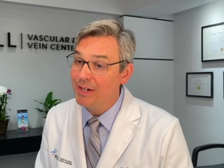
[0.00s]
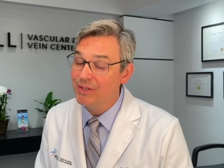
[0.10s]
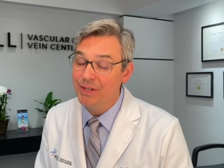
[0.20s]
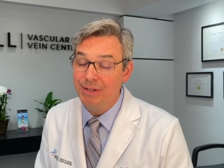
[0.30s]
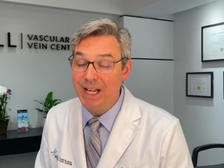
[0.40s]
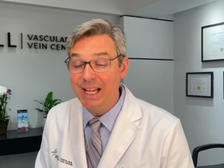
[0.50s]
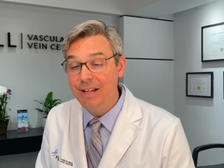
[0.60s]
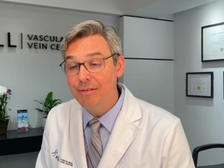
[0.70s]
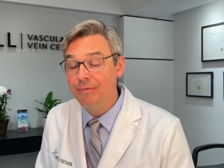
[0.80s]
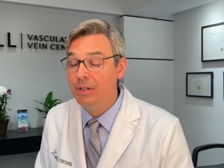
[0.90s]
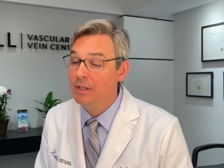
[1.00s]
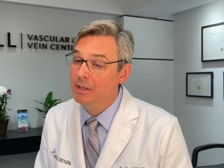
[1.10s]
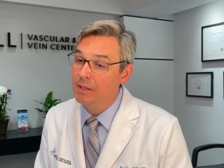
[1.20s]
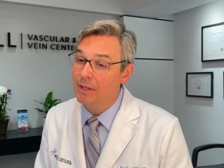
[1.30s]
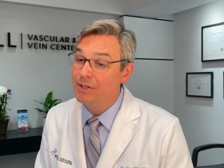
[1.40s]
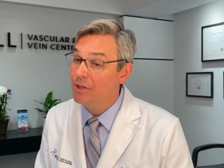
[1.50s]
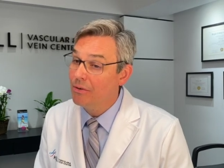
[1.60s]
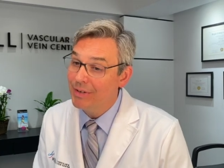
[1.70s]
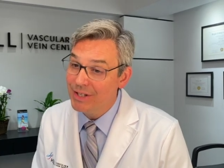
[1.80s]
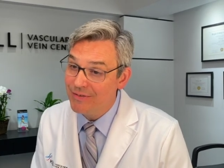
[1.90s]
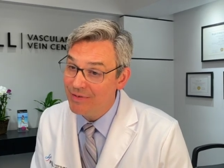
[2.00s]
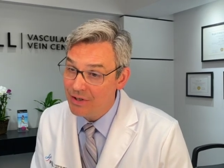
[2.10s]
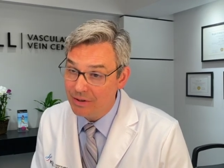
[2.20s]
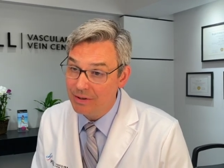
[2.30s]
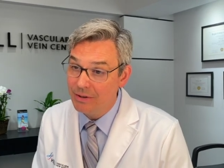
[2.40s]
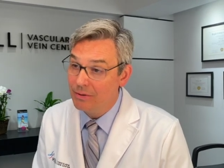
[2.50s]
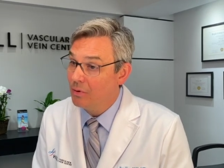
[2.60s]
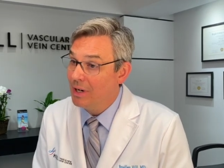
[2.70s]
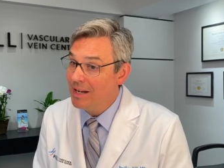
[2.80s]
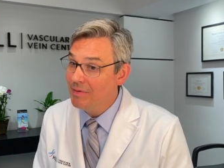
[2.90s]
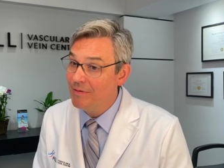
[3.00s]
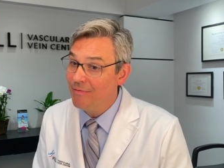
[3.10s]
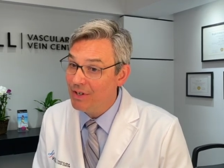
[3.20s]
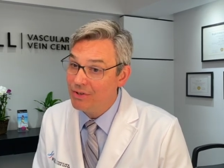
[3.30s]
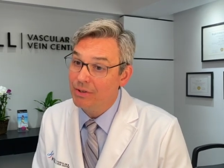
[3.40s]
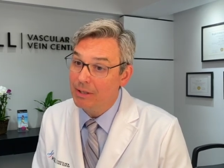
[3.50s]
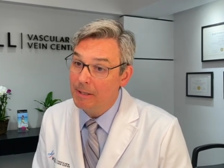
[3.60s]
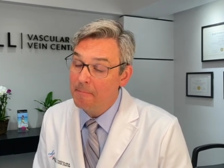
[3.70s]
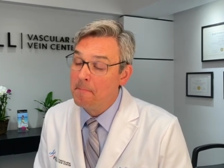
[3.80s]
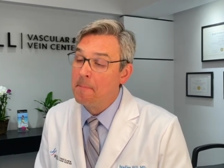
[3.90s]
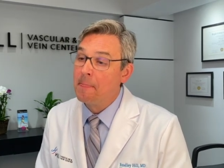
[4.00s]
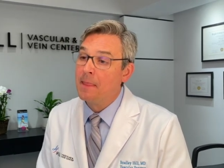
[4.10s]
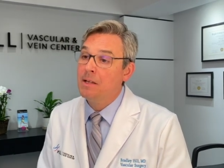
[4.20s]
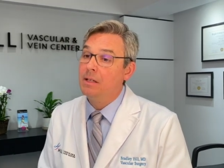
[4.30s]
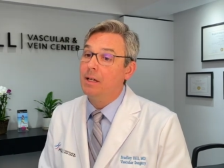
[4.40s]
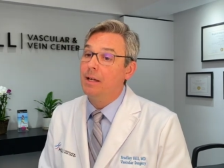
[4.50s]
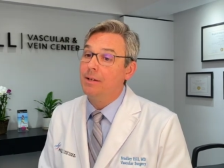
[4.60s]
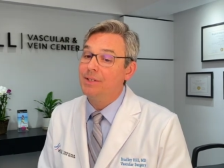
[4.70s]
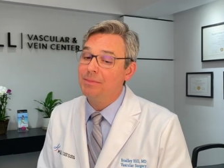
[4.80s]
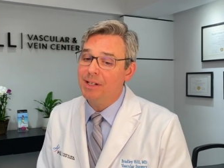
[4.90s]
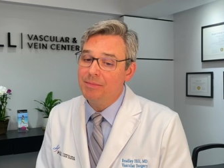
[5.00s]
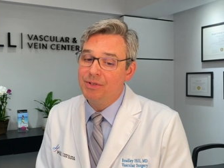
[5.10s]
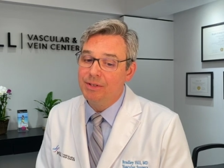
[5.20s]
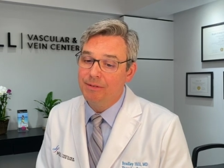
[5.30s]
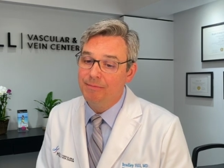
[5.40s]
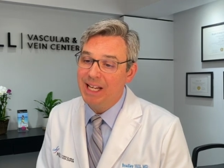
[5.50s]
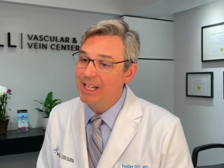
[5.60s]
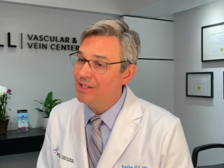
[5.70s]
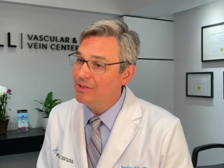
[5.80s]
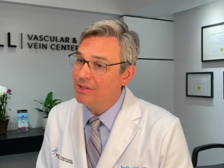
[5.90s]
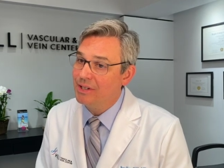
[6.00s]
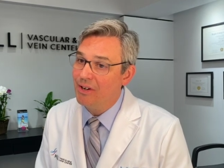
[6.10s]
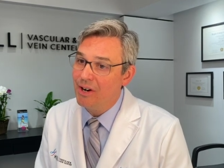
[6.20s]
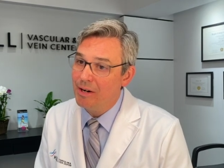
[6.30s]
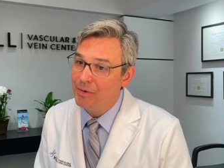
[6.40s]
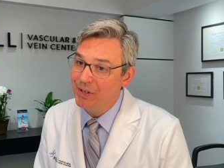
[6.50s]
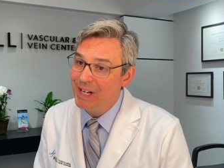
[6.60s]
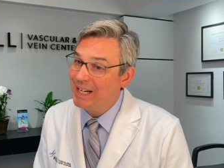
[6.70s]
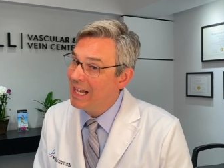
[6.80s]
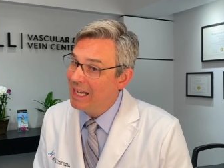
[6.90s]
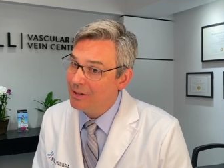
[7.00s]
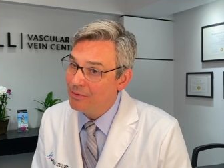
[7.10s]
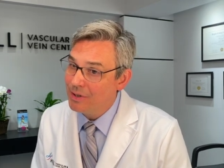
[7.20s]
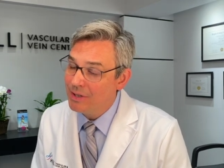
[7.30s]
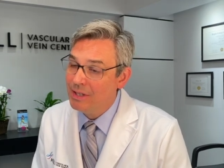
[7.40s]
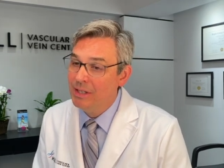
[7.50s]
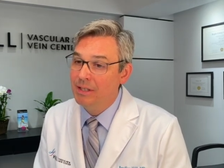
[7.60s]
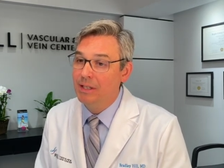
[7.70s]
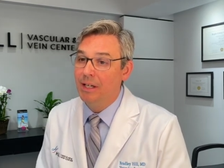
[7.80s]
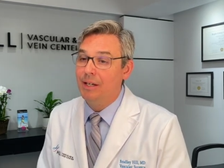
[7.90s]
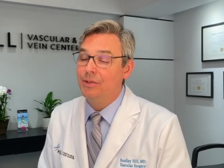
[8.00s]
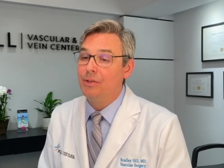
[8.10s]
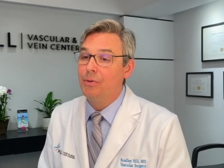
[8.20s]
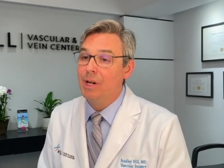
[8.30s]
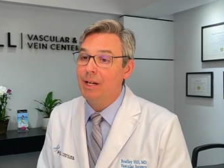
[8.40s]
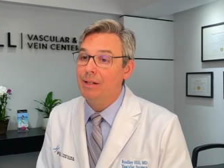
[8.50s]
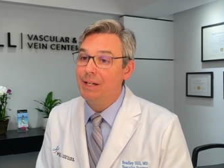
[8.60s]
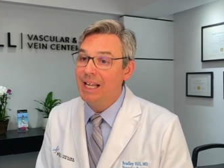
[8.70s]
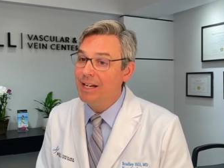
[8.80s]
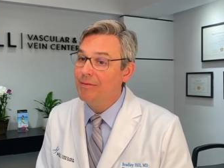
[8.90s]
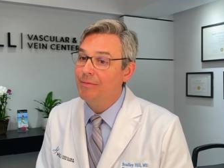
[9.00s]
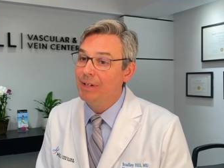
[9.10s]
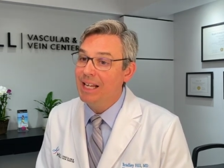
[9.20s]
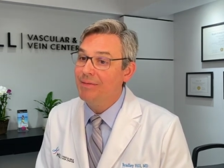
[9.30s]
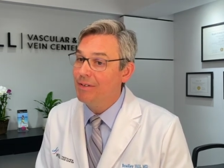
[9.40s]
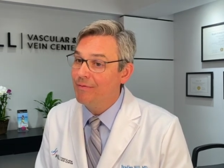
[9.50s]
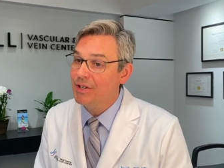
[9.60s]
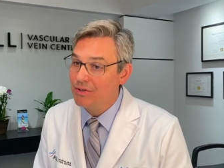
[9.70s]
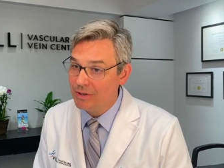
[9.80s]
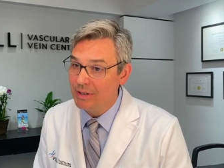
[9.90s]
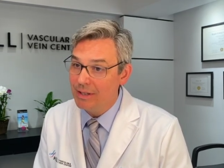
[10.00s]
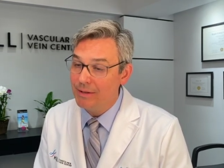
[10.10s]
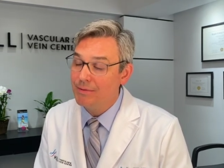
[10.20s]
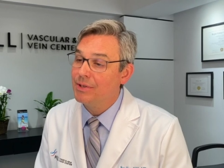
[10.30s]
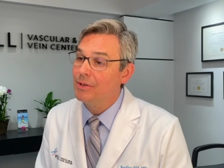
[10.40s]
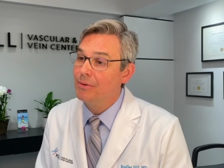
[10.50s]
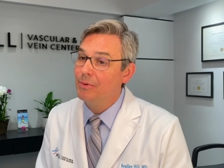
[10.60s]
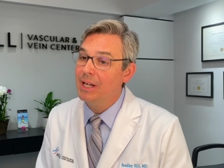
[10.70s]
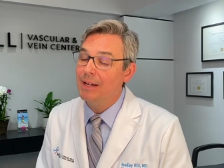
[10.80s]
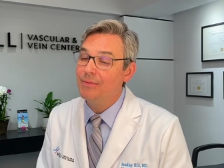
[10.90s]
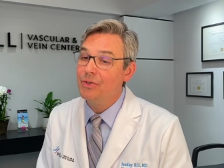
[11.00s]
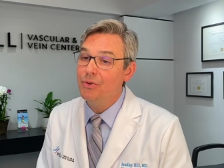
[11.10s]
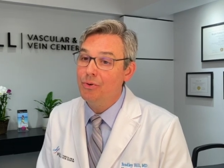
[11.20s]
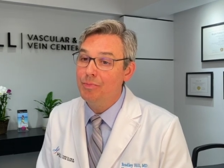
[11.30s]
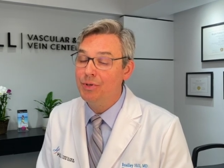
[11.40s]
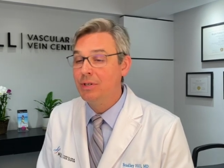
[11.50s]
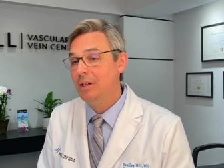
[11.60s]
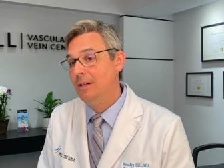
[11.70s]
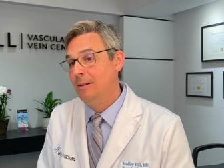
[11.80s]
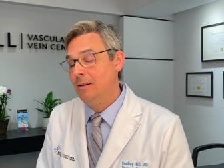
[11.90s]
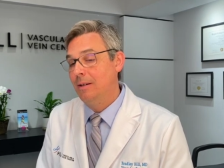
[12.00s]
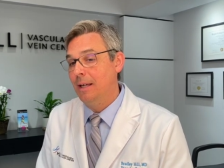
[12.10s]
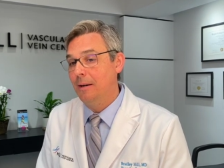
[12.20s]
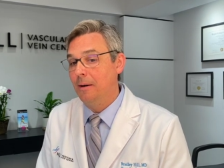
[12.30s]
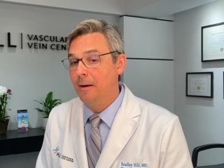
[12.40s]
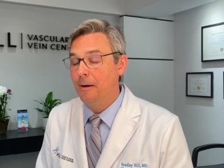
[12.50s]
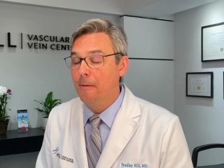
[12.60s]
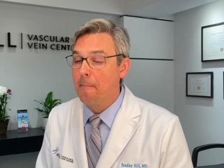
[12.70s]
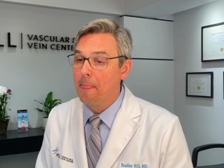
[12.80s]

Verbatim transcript: is a native arteriovenous fistula or AV fistula. Uh, sometimes the veins in the arm are not adequate to create a native AV fistula, so we have tubes that are